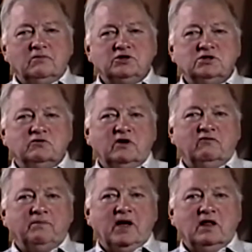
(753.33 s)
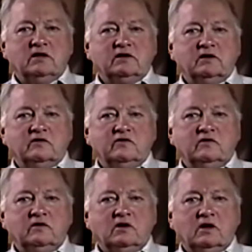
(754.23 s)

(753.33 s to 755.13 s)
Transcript: in the way of politics.